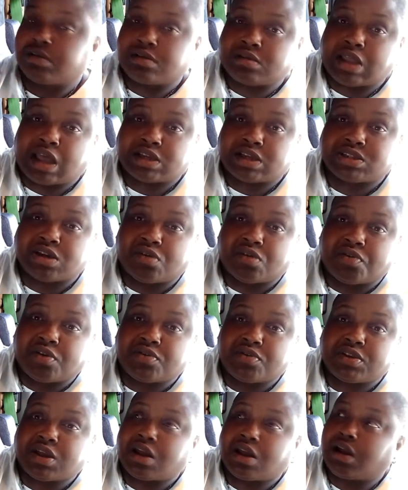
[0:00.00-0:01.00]
that shelf
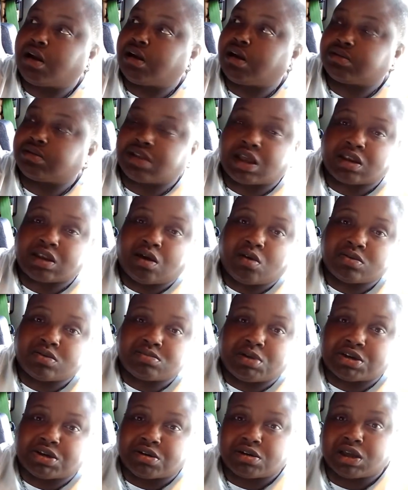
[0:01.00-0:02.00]
over there, that
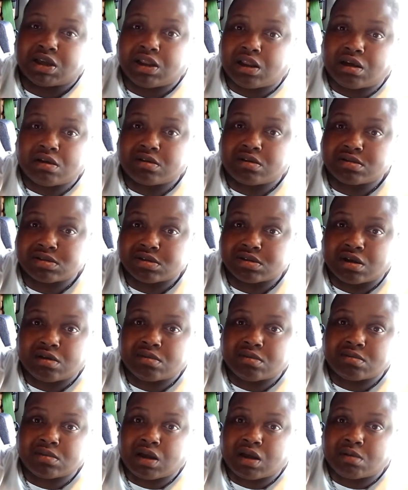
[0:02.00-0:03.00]
holds my dirty clothes,
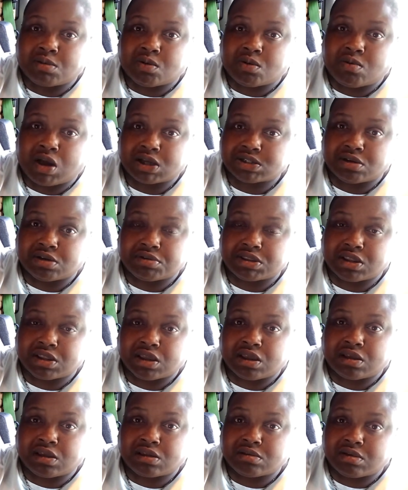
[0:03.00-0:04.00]
so I'm gonna wash
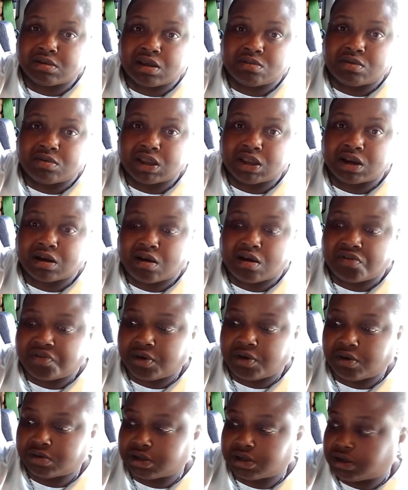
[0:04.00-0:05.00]
everything and we'll get it all
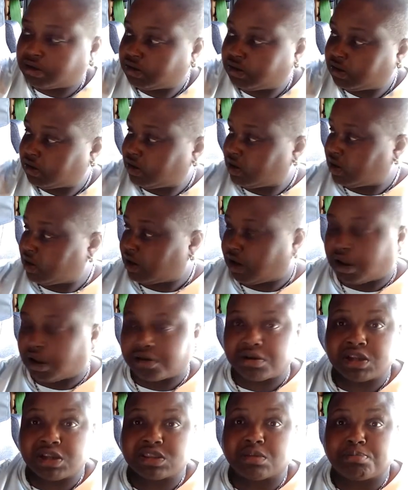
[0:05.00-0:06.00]
folded.
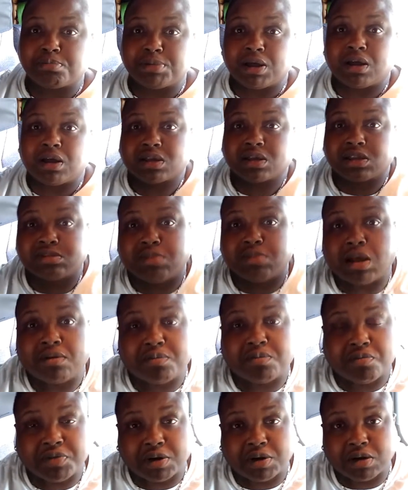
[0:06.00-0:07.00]
Underneath the bunk is
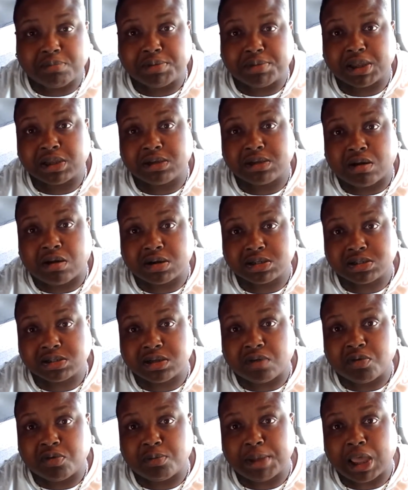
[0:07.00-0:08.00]
my very big, large
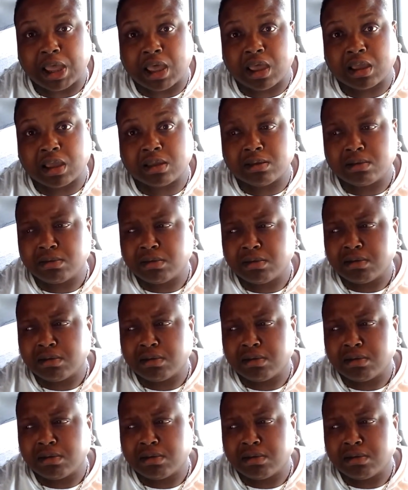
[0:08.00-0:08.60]
duffel bag.